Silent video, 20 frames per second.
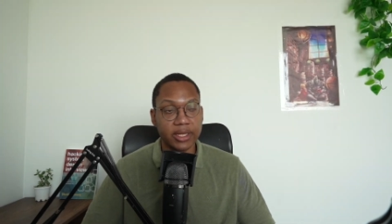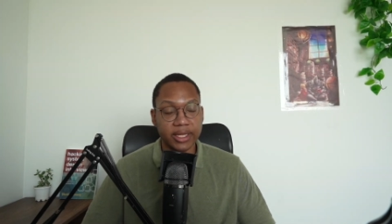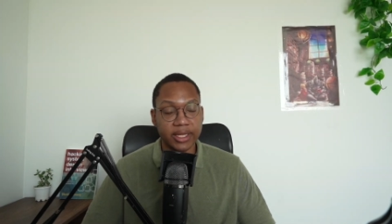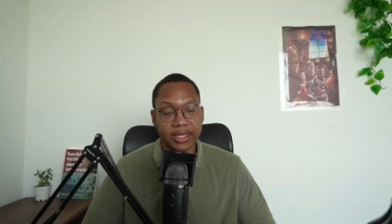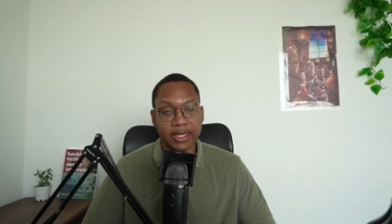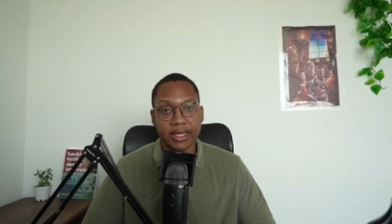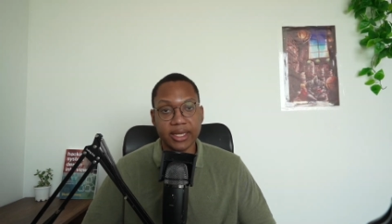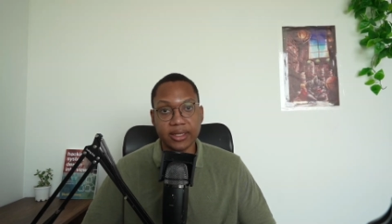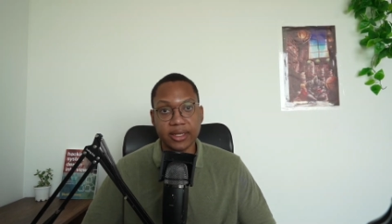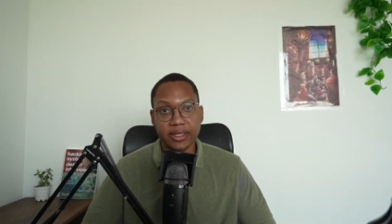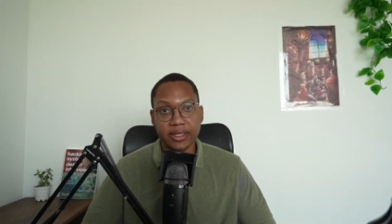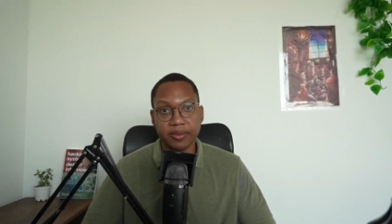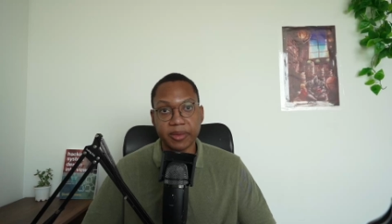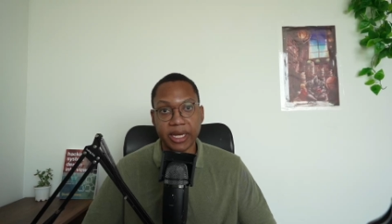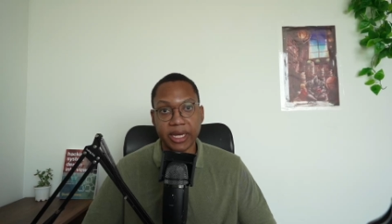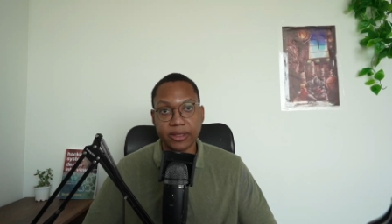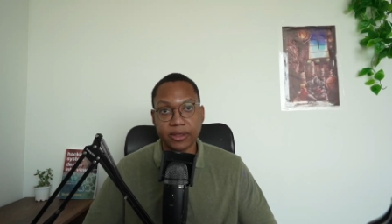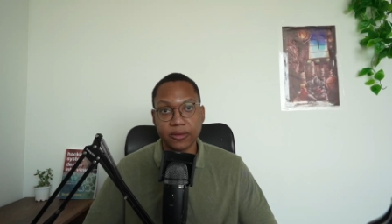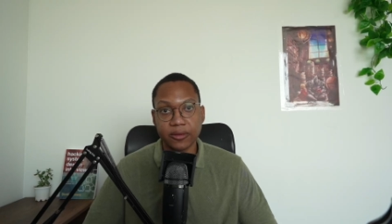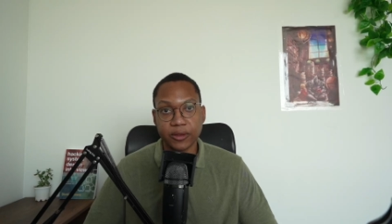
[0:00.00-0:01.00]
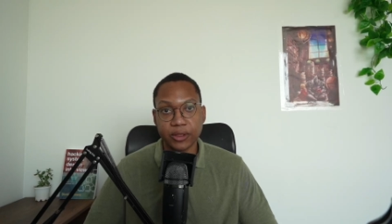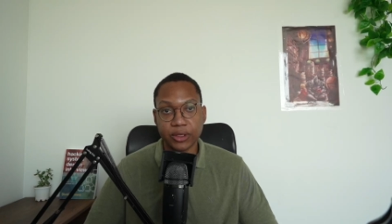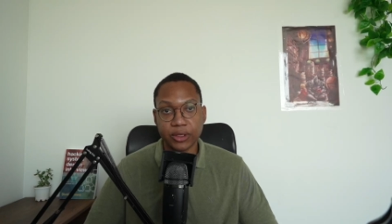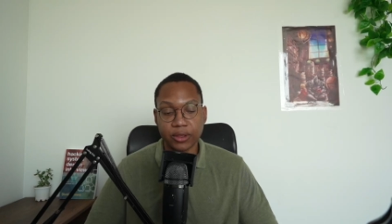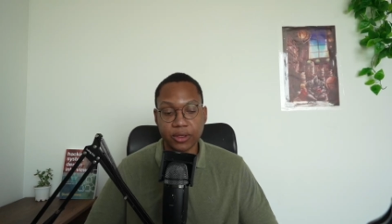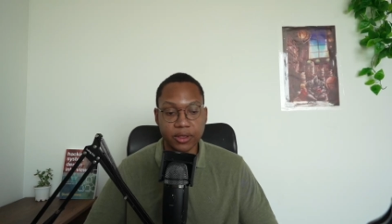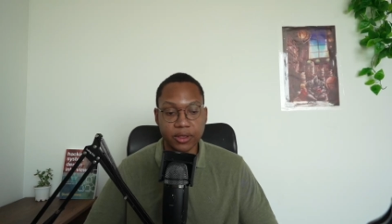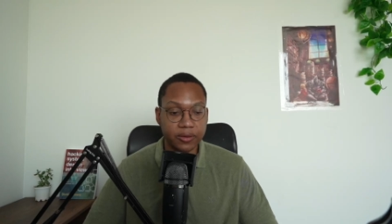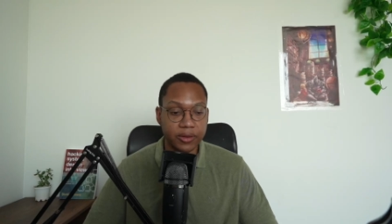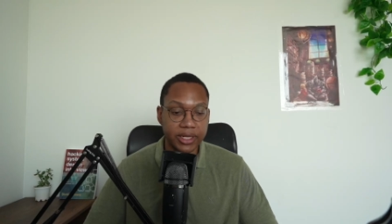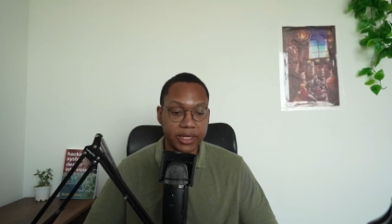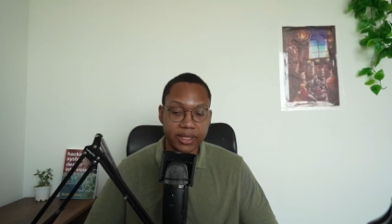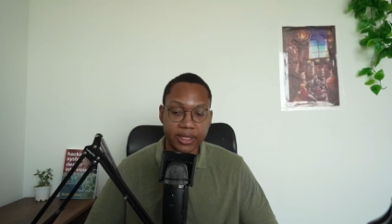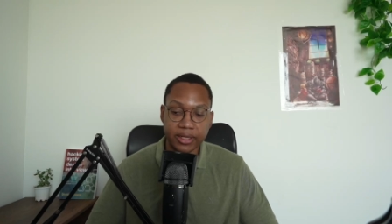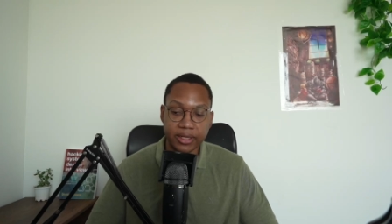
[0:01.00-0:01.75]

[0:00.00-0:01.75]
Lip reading: like it does matter for sure, right?